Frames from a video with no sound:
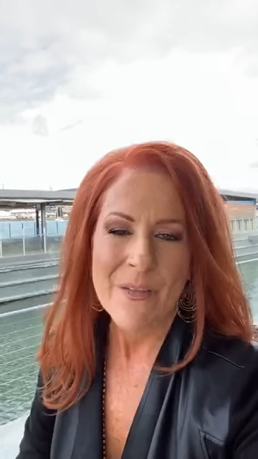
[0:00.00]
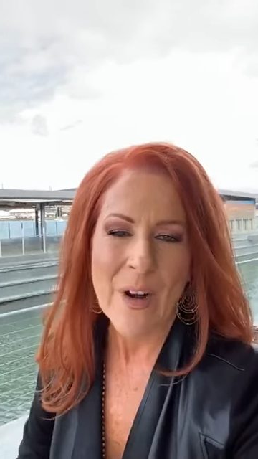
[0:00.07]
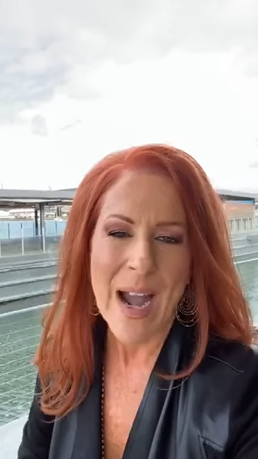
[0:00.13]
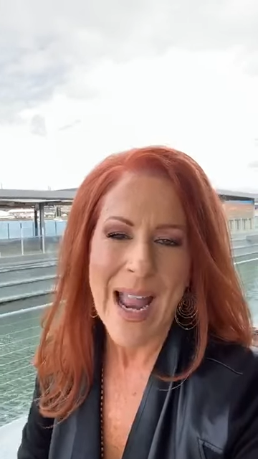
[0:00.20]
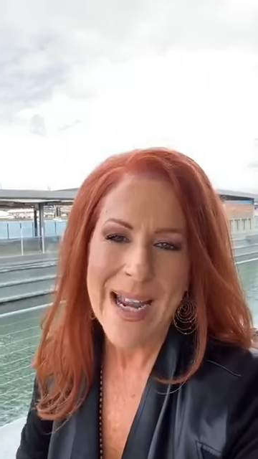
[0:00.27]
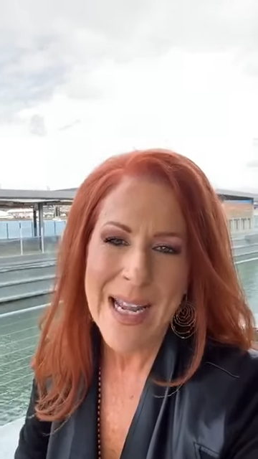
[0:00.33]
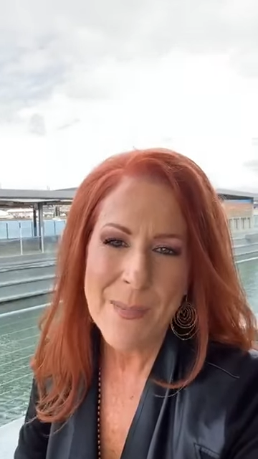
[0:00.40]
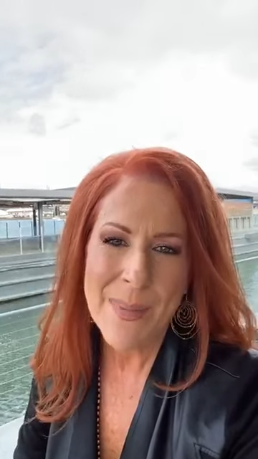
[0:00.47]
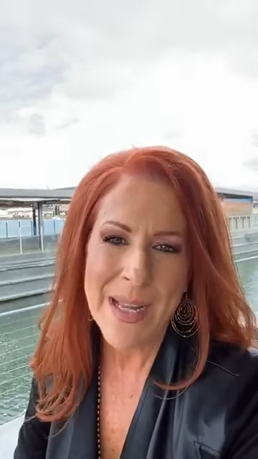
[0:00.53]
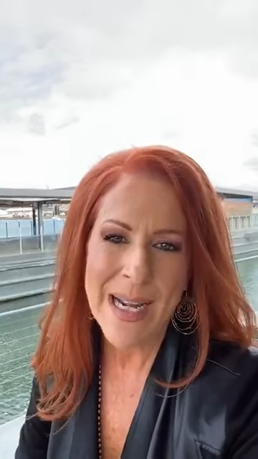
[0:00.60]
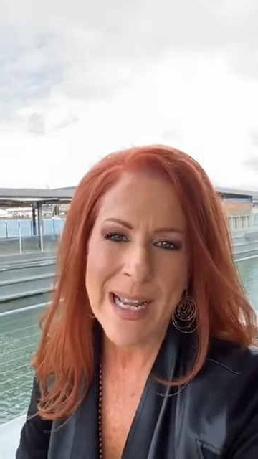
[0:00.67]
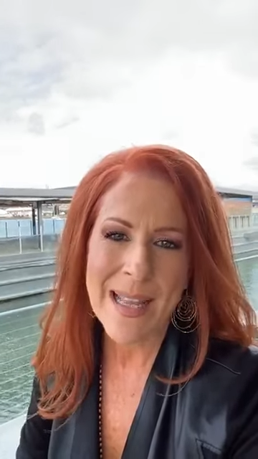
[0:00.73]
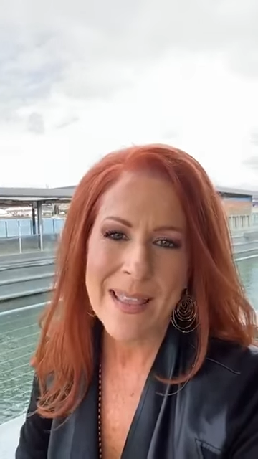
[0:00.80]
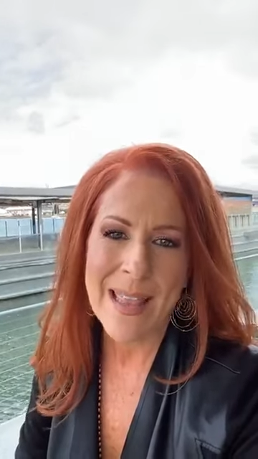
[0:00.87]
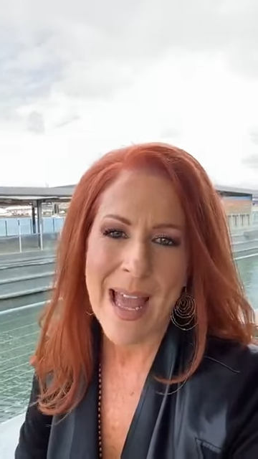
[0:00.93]
For
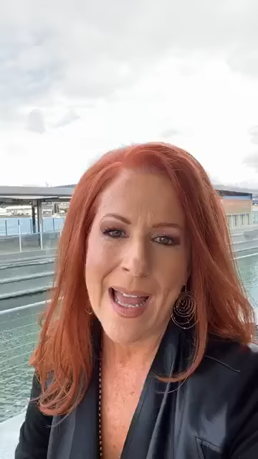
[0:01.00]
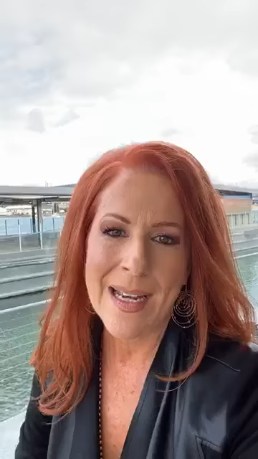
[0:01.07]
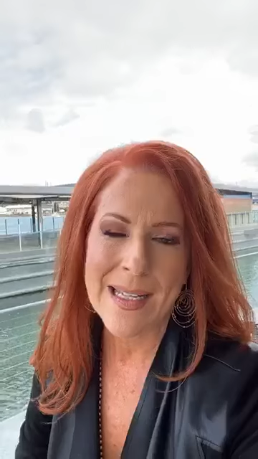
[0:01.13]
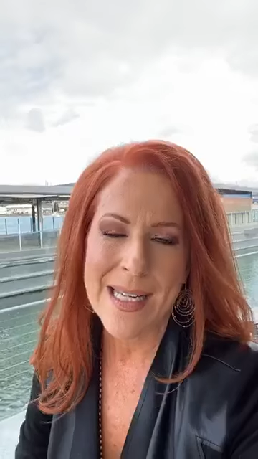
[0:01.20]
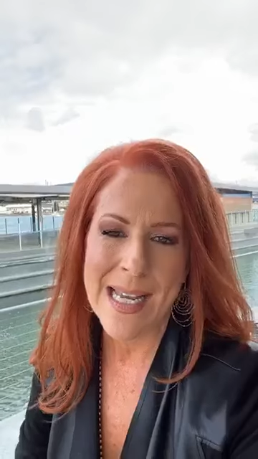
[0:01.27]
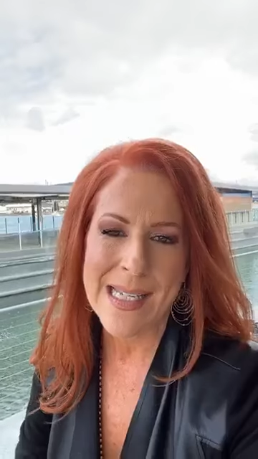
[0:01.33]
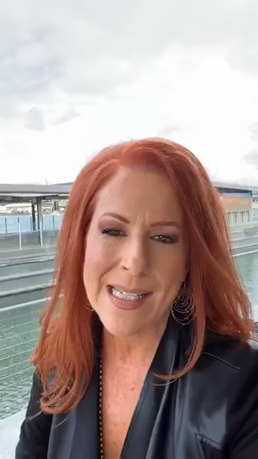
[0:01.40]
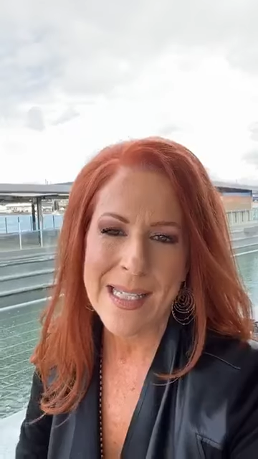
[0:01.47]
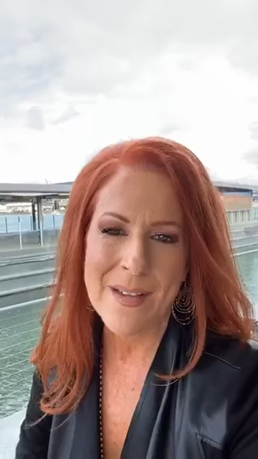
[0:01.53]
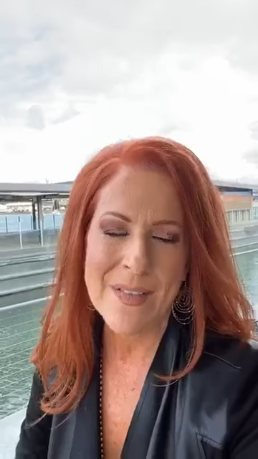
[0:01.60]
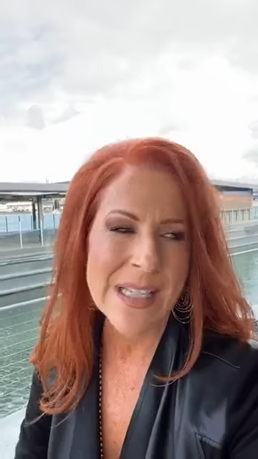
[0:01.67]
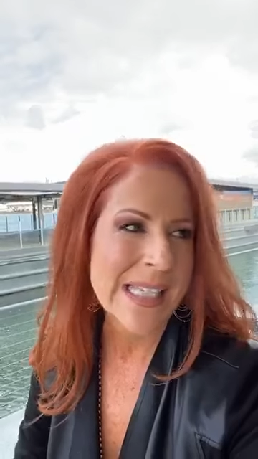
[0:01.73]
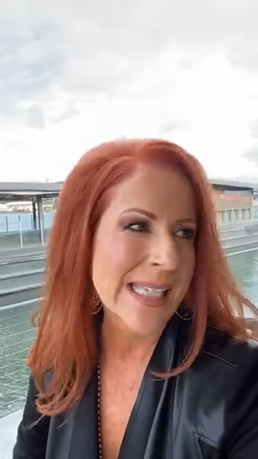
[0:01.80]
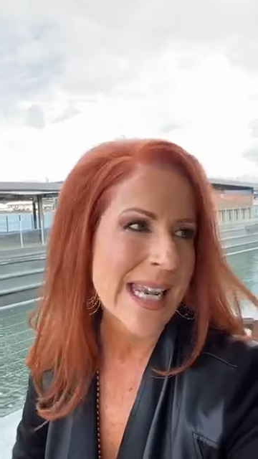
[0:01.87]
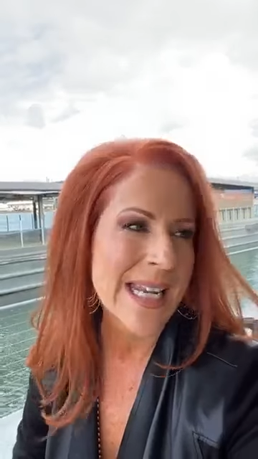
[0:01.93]
anybody that does
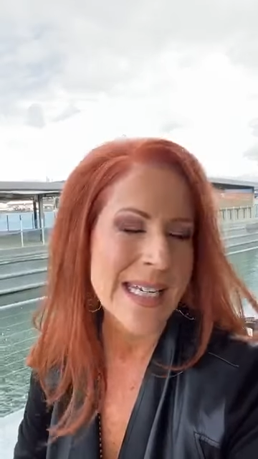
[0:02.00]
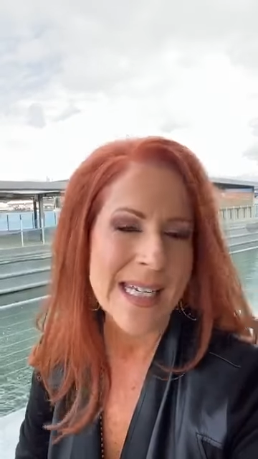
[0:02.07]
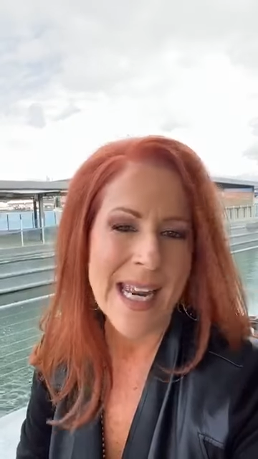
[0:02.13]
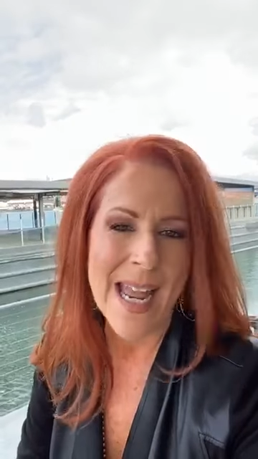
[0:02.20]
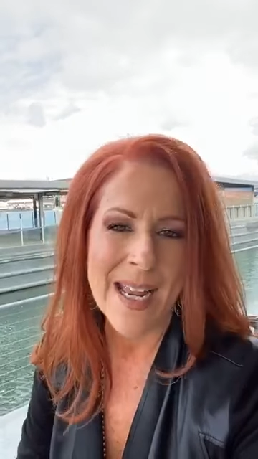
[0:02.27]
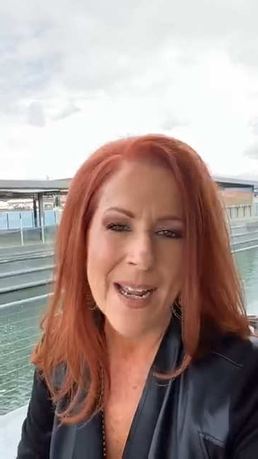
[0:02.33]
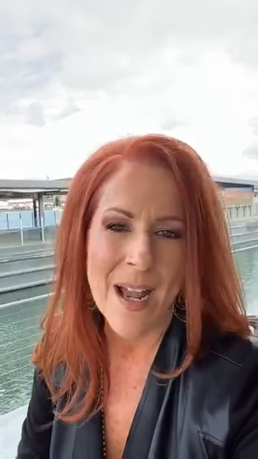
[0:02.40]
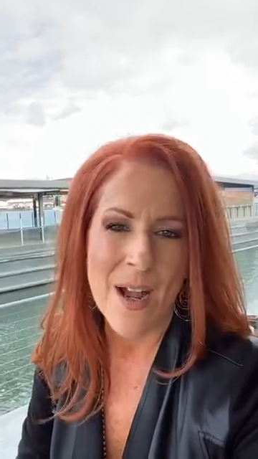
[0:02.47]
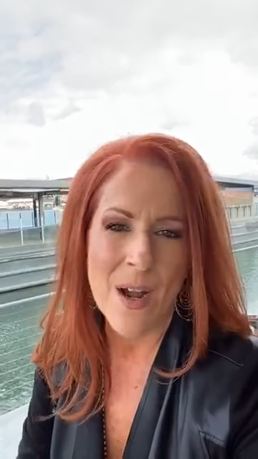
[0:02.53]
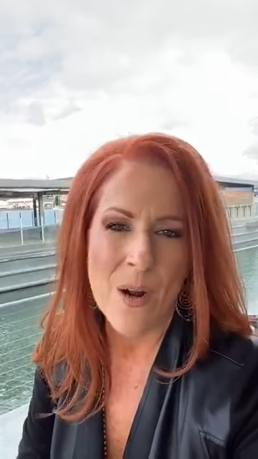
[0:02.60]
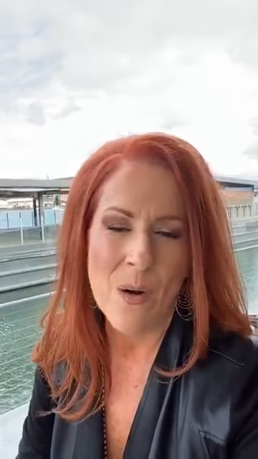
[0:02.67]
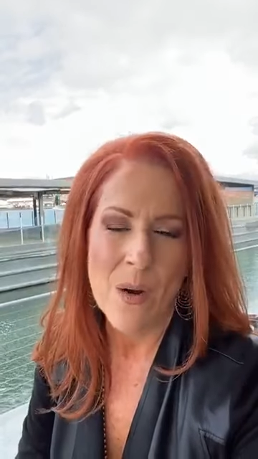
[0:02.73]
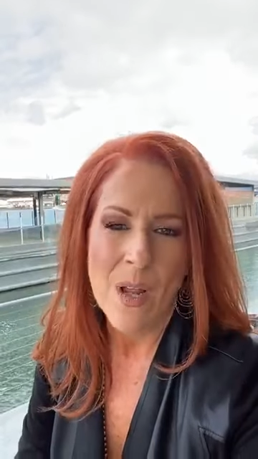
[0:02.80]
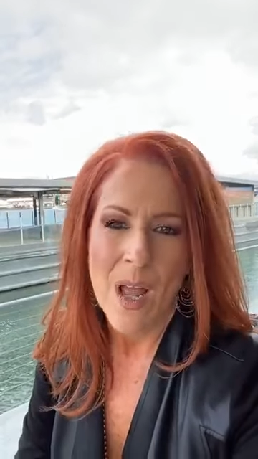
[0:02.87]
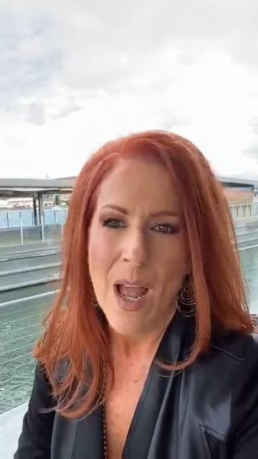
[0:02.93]
live in San
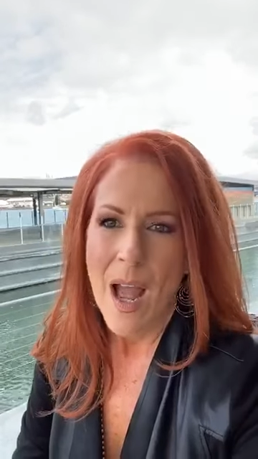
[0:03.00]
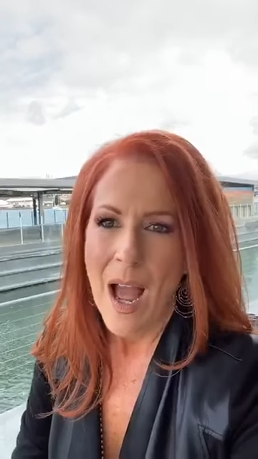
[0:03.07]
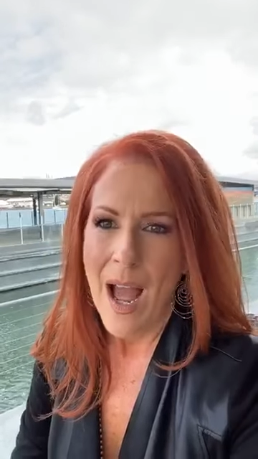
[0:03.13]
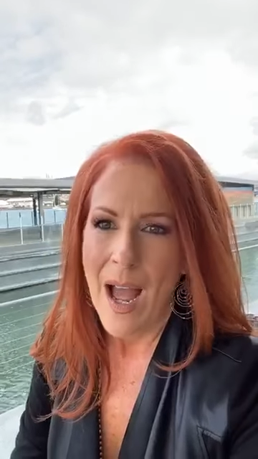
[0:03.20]
Diego,